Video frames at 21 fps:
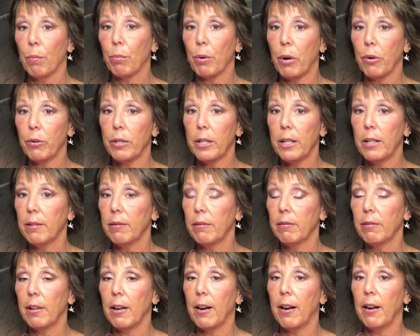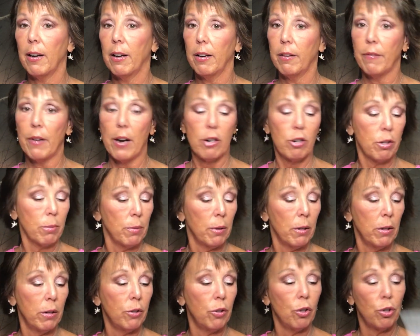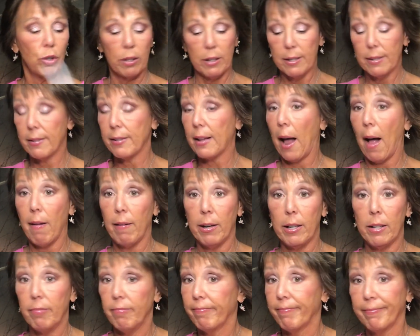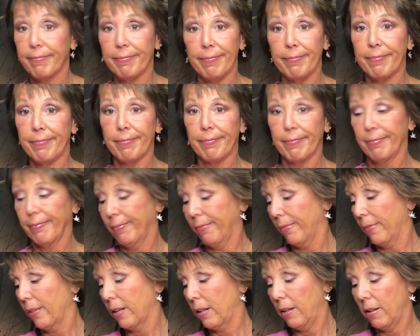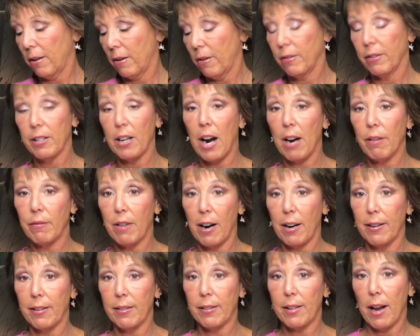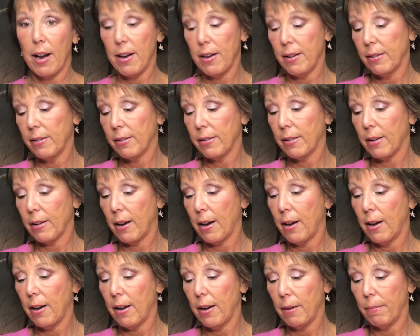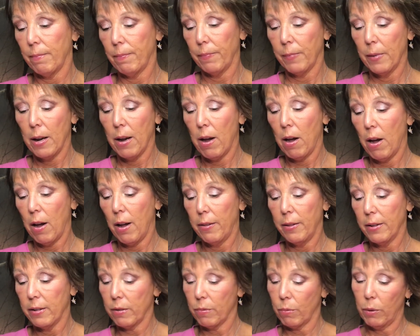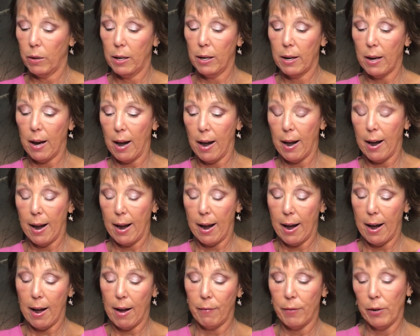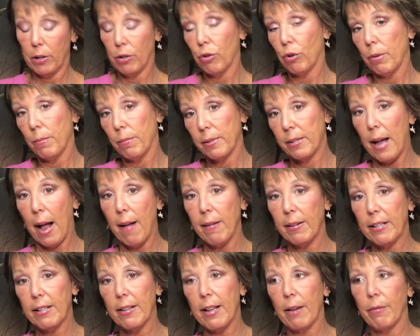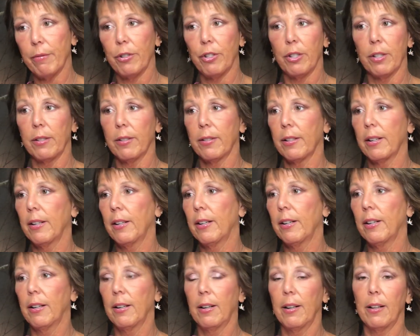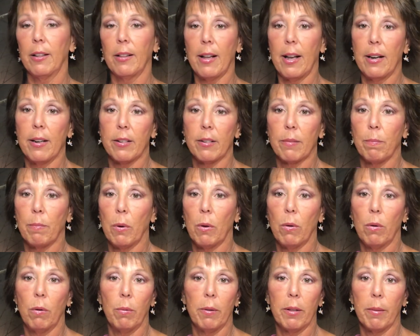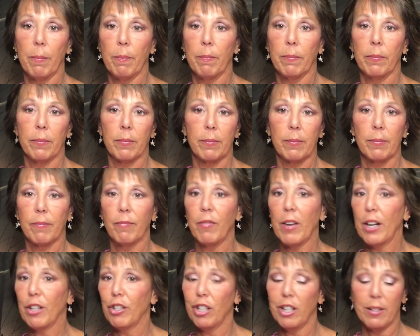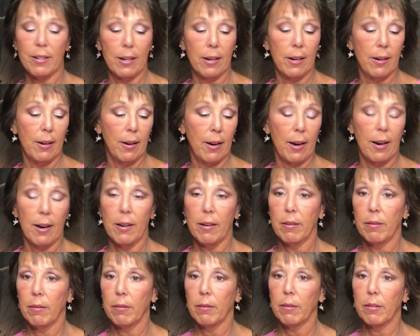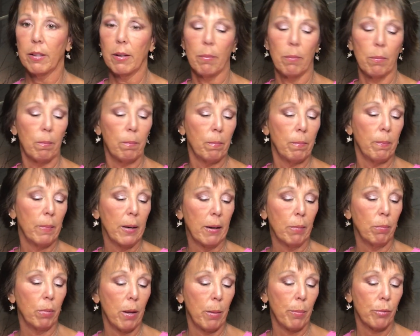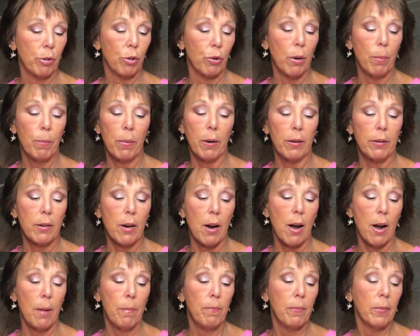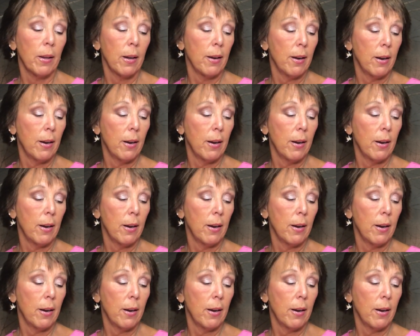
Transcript: protein, a vegetable, and usually a salad. You know, it's not rocket science. On this week I have a shrimp salad that was just a lettuce bowl with veggies in it and some big plump shrimp on top.